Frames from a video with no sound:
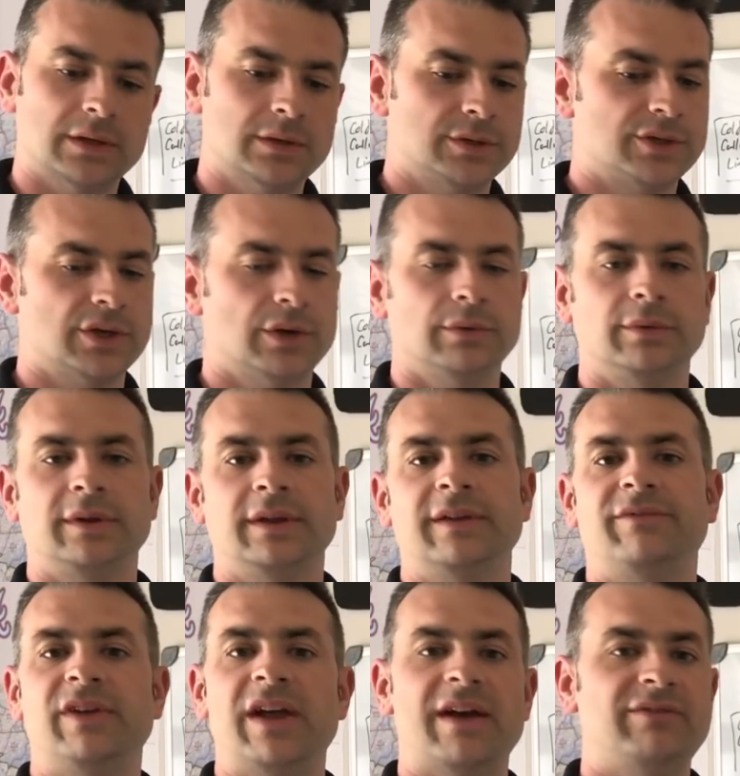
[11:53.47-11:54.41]
So
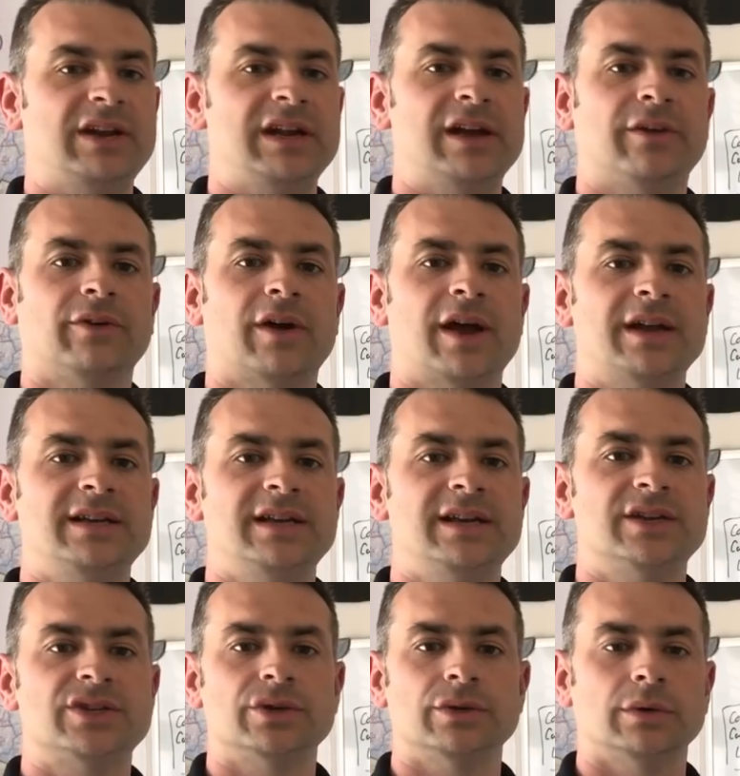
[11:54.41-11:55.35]
if you have any other
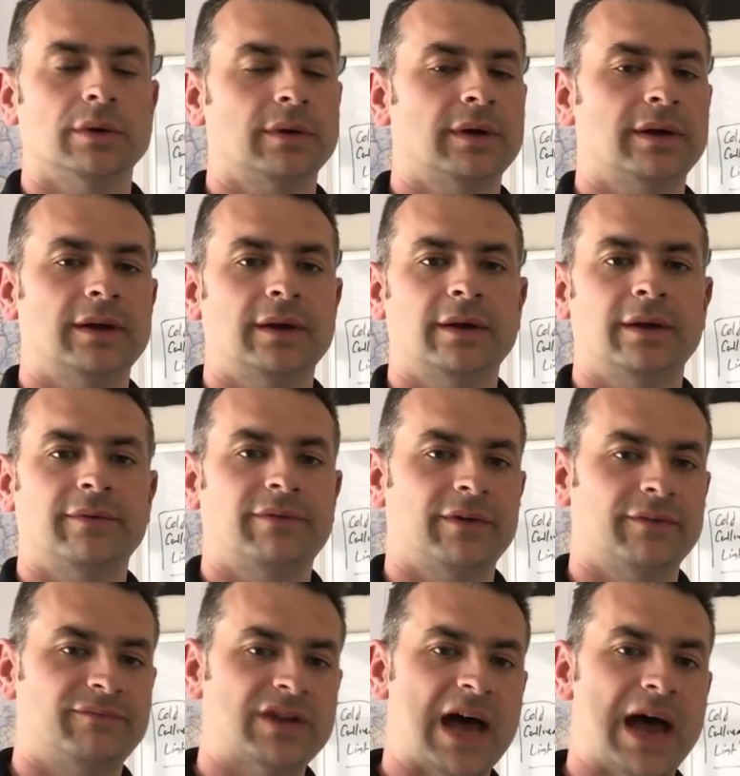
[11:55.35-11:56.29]
ideas or
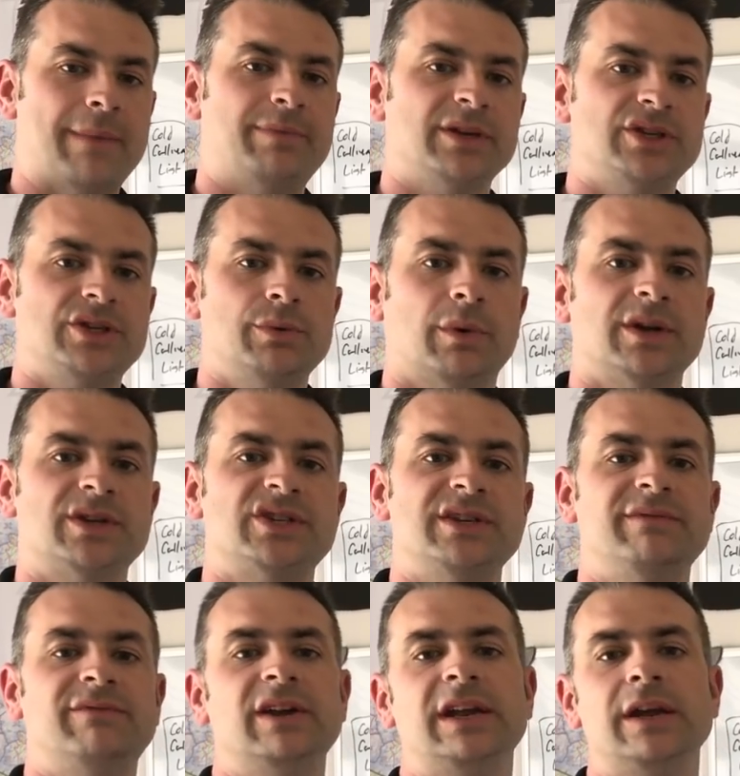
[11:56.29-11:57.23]
topics you want to
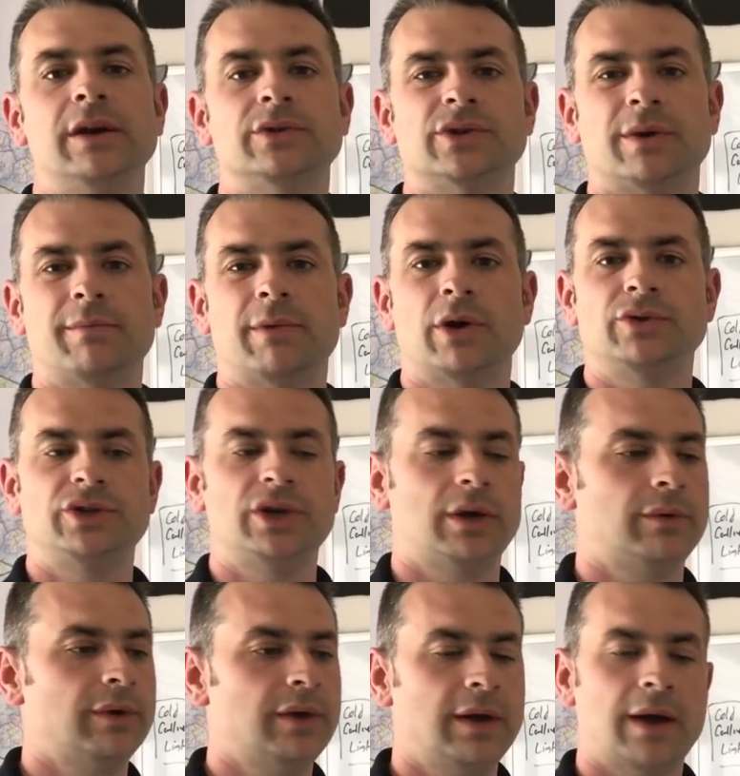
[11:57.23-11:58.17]
see videos on
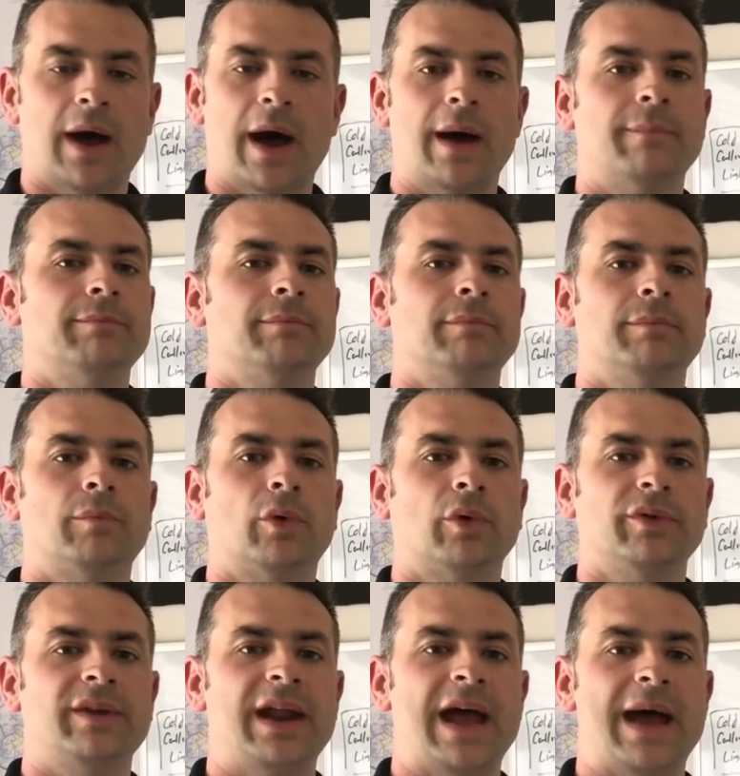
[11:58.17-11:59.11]
Mojo, I'm
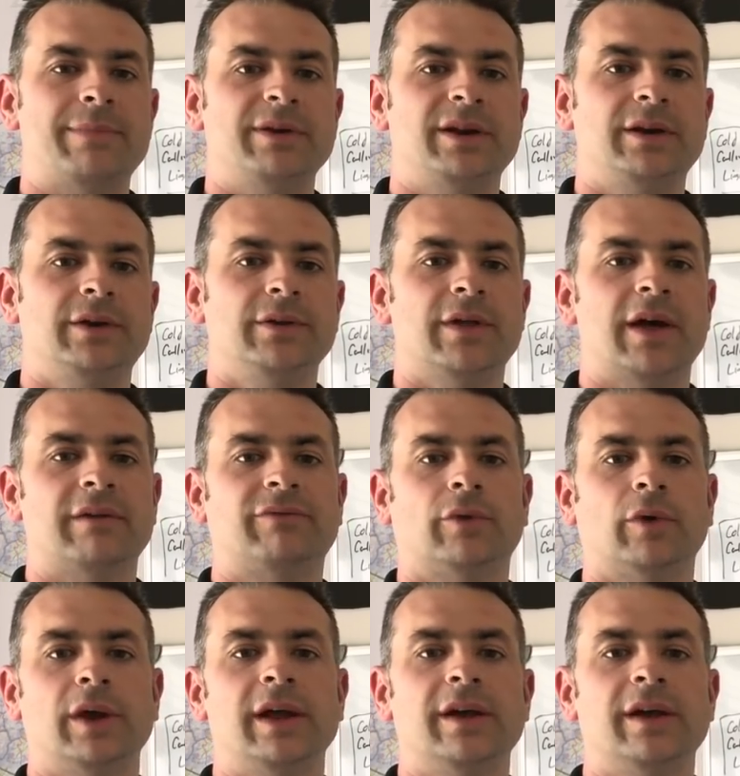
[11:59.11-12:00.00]
more than happy to do that for